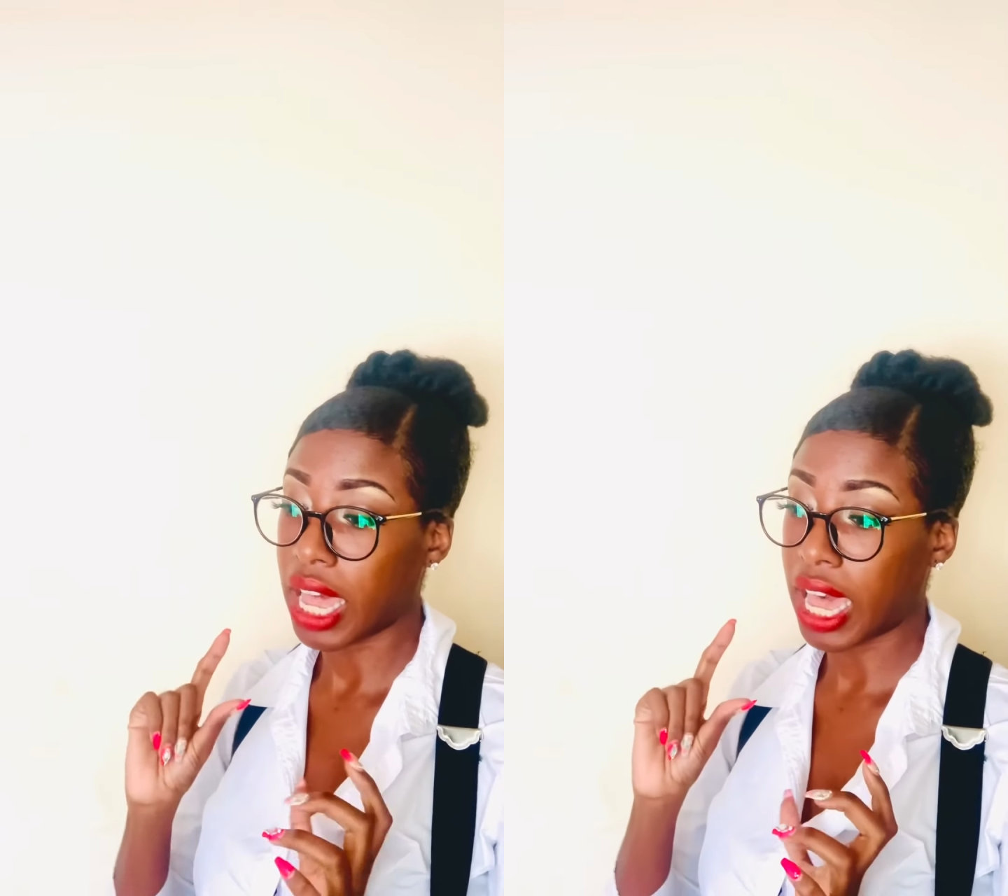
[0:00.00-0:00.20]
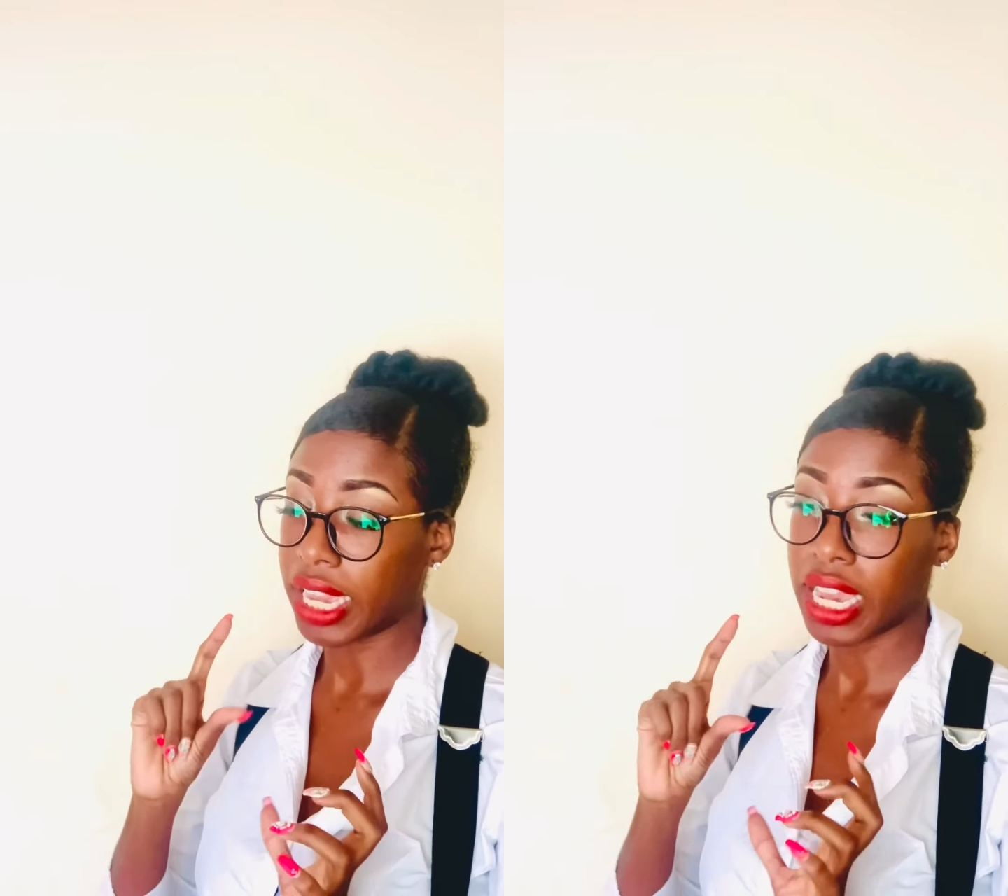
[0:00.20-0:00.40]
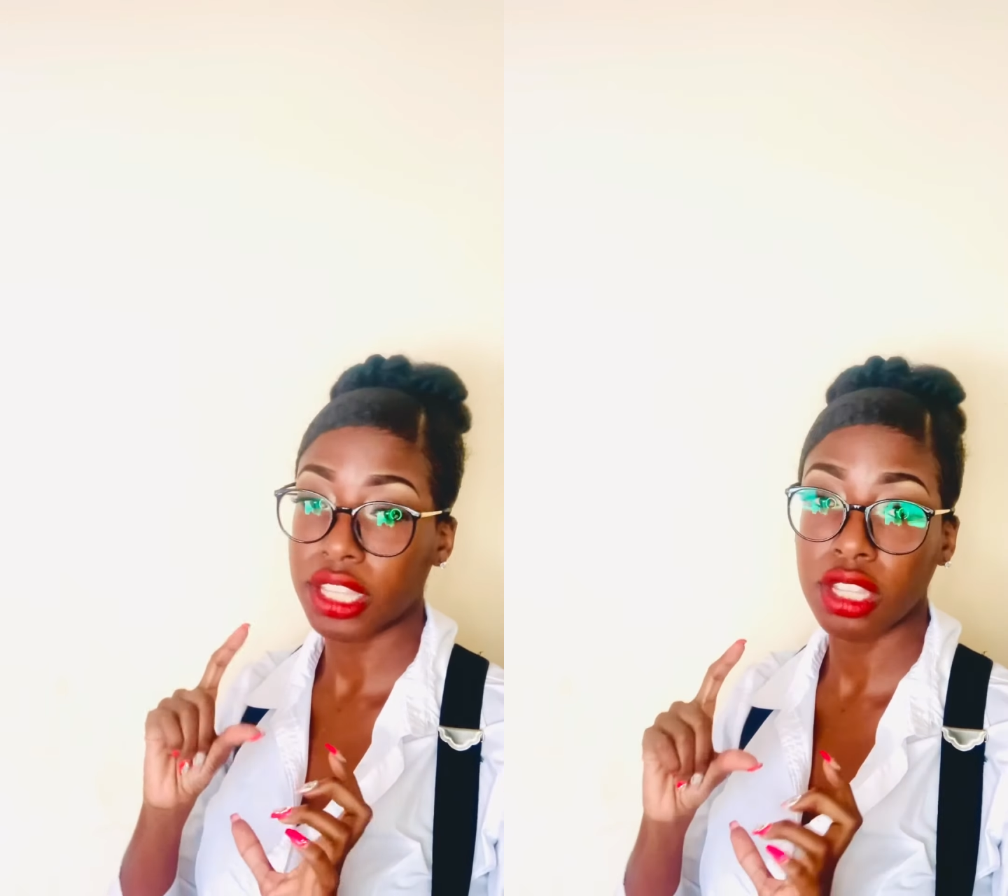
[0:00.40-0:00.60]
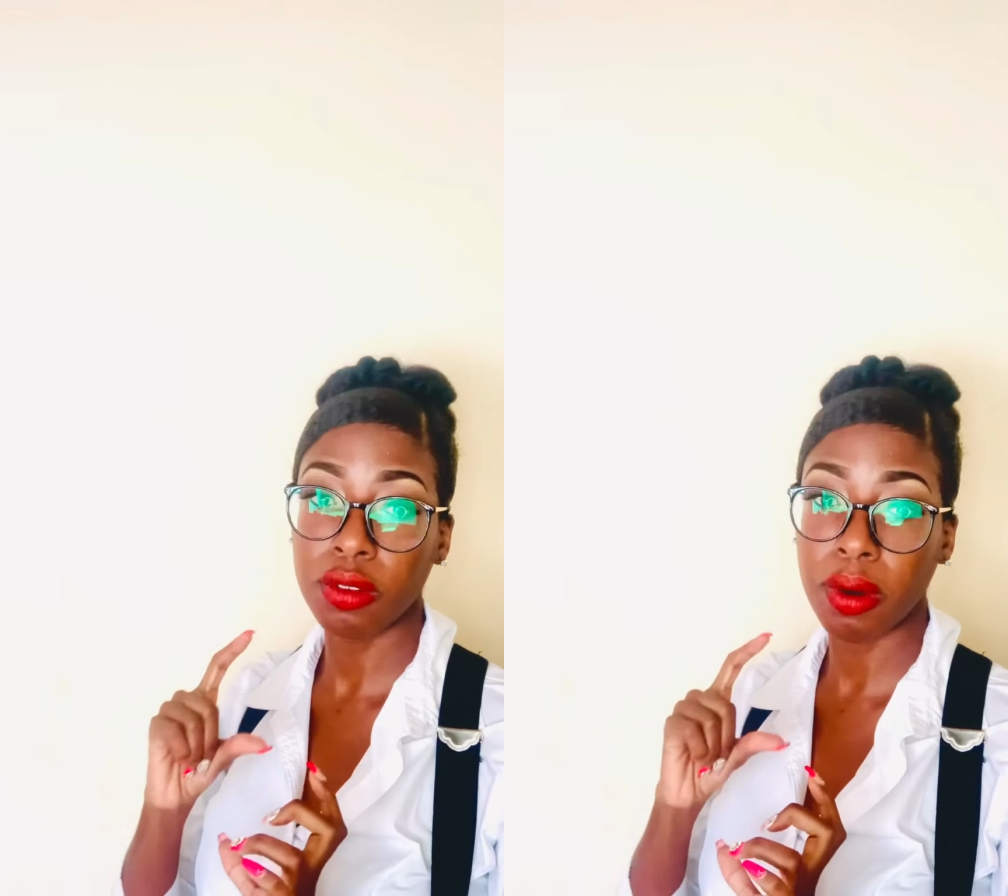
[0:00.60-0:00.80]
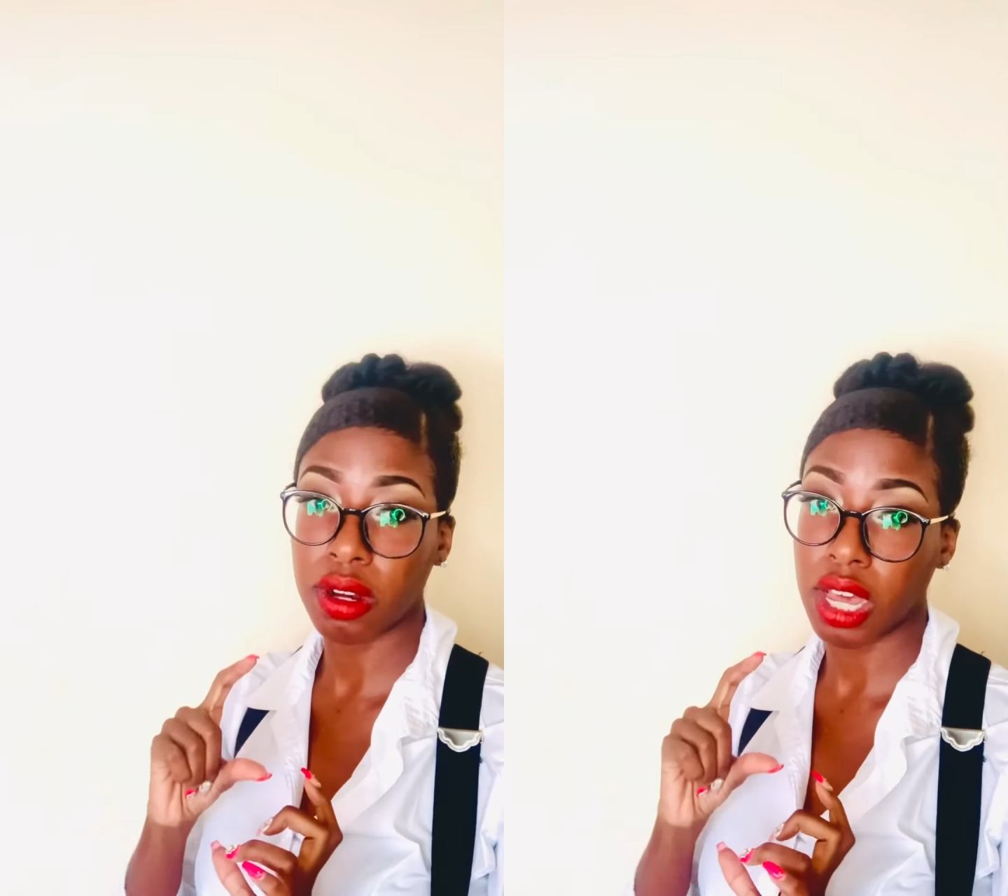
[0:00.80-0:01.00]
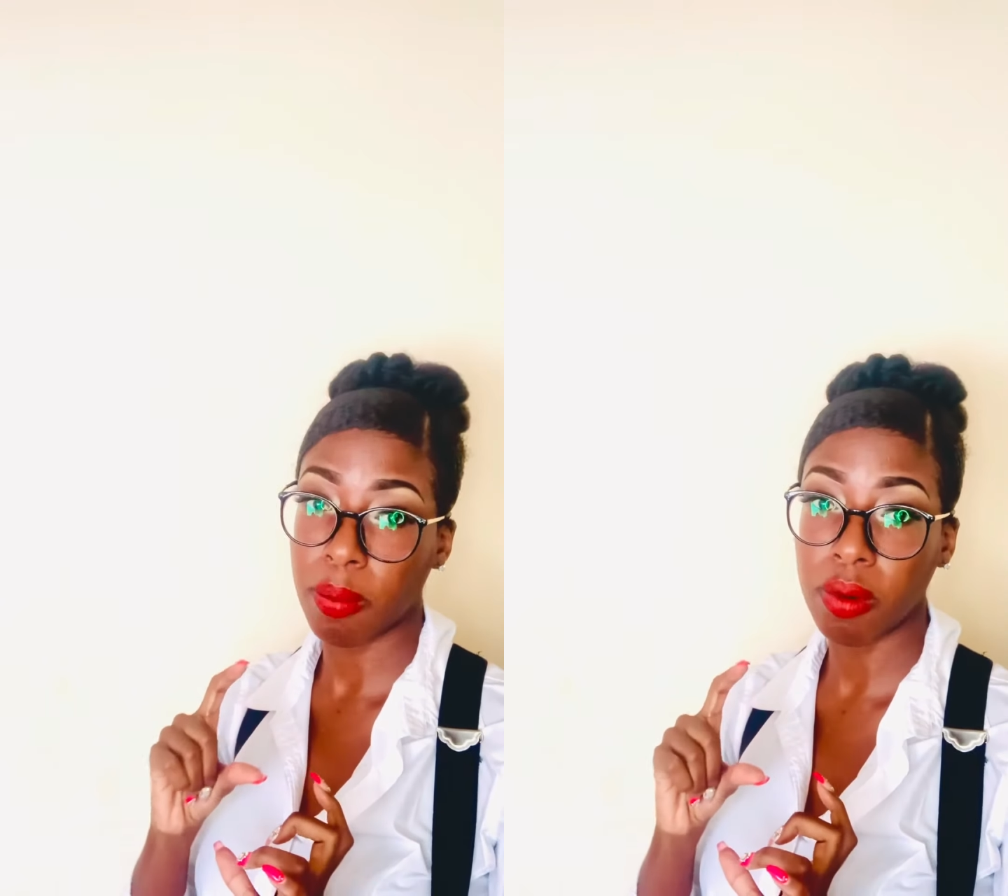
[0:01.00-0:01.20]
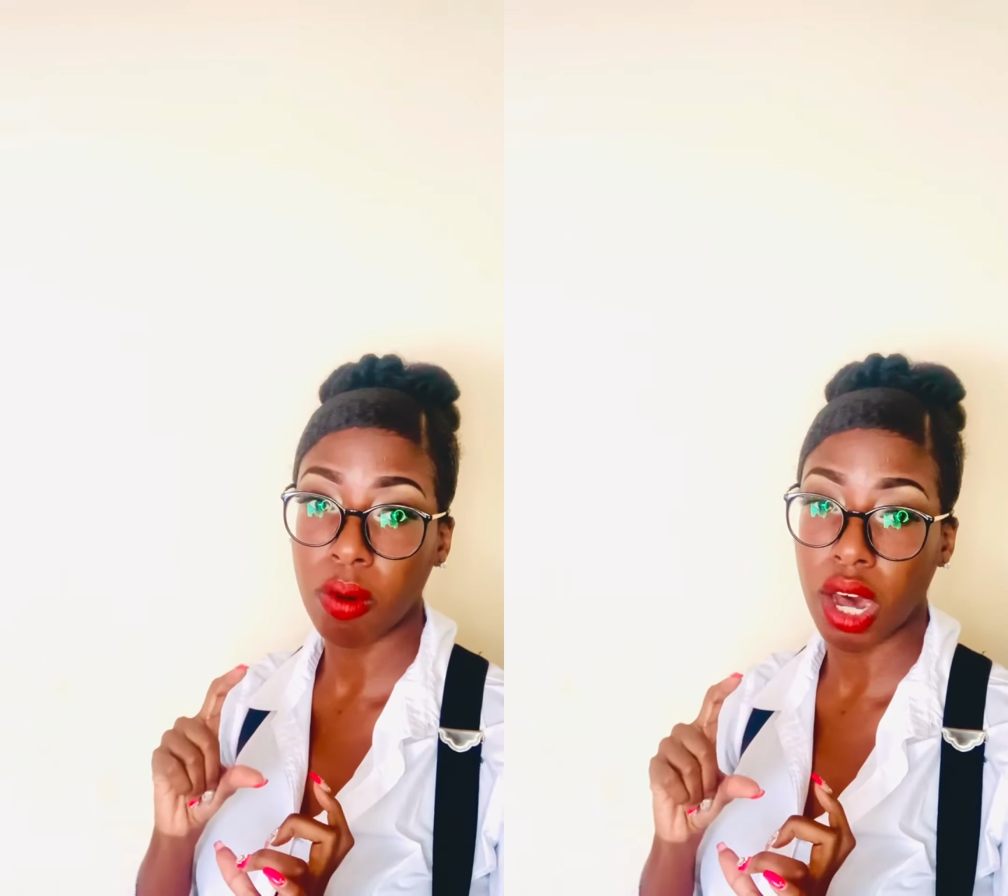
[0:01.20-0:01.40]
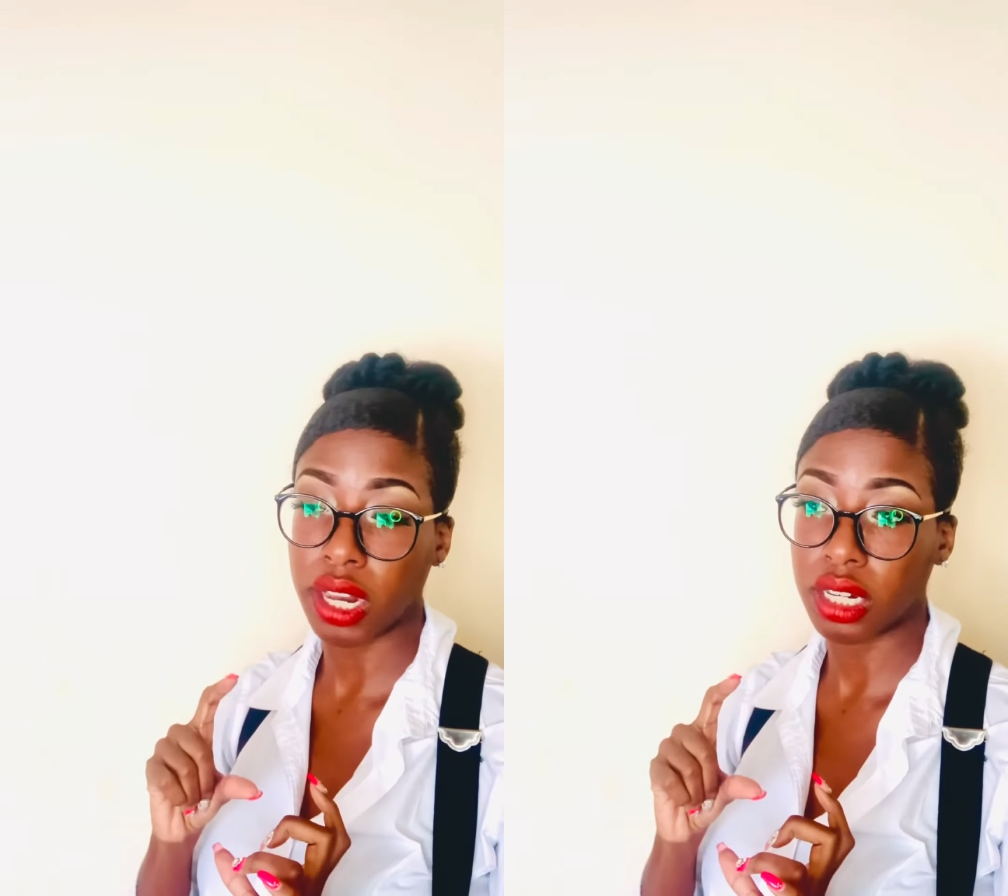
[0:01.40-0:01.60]
I got the cup of
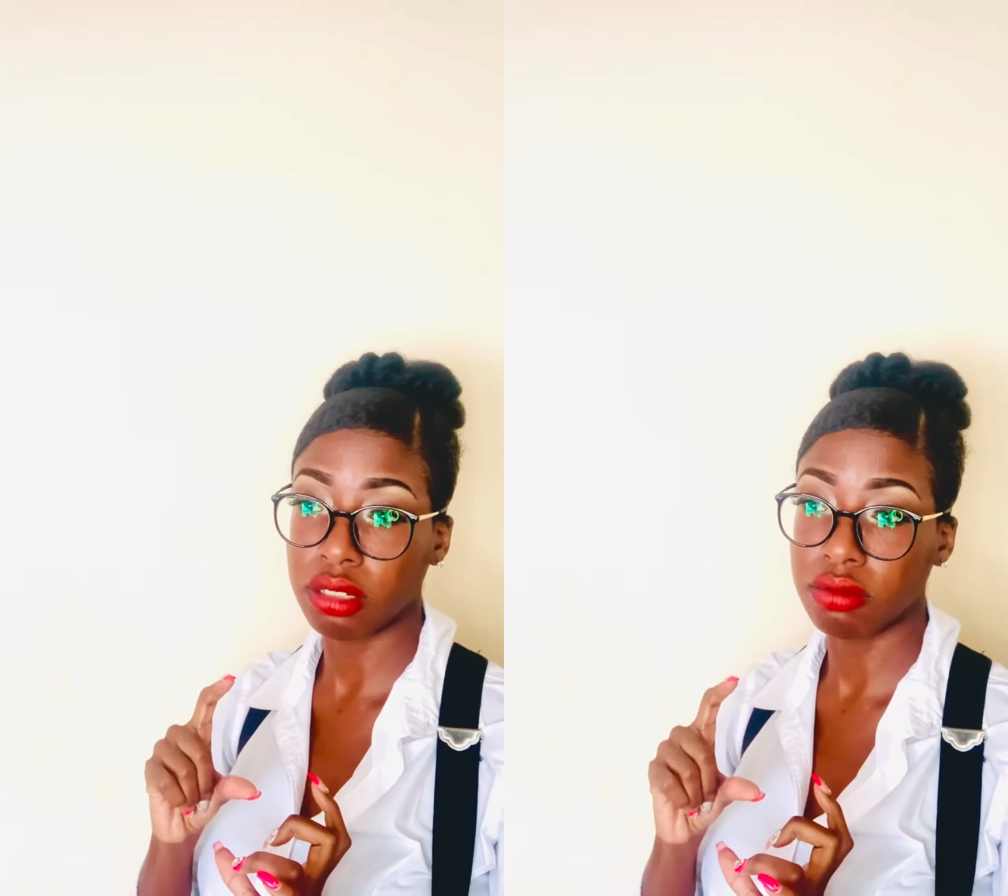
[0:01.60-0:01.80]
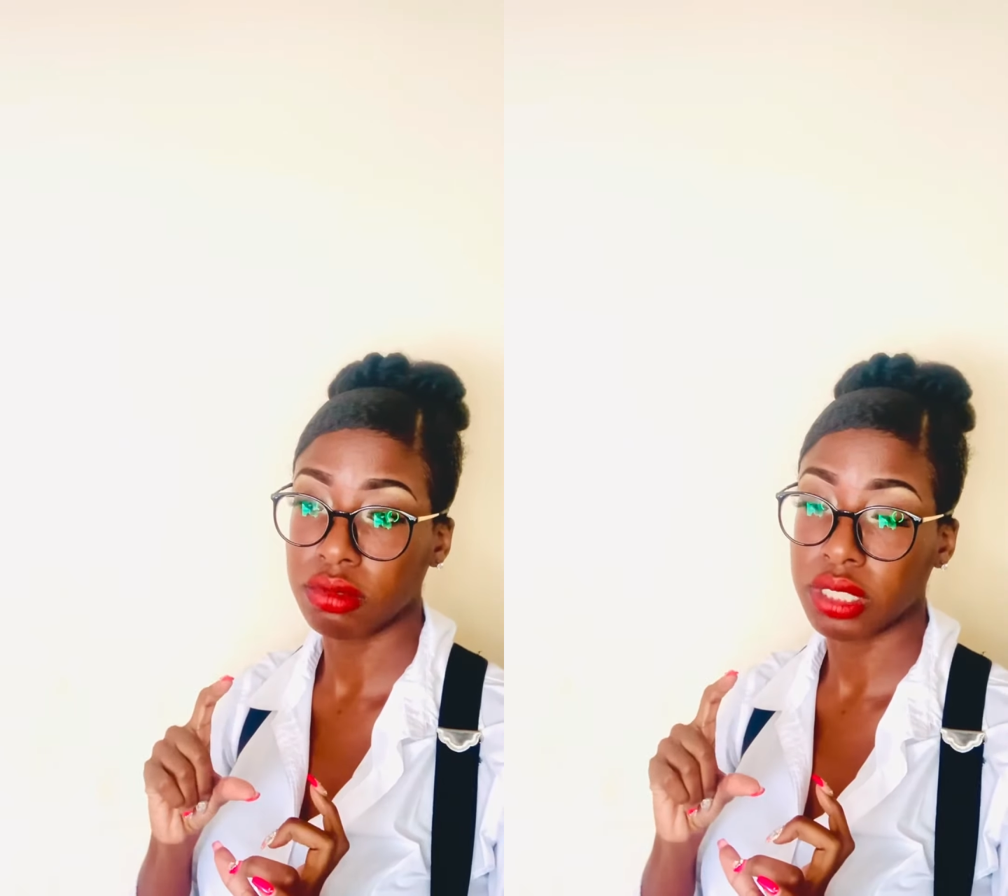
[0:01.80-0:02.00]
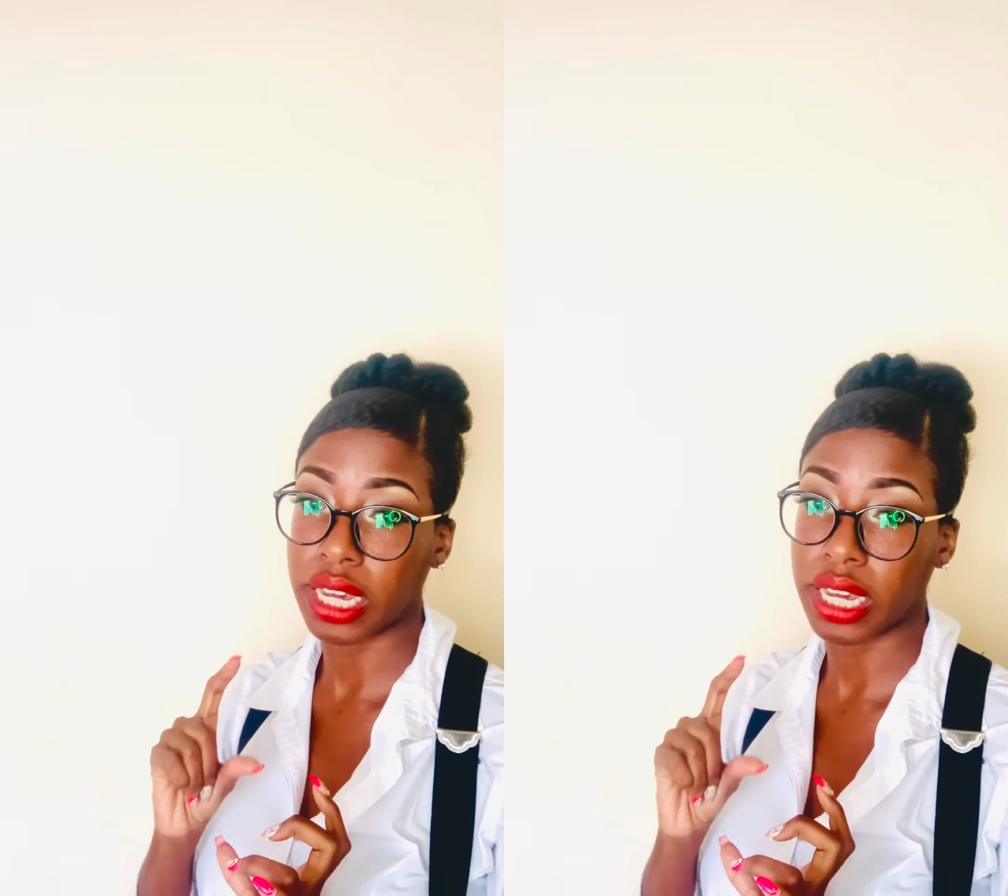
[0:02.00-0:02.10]
water.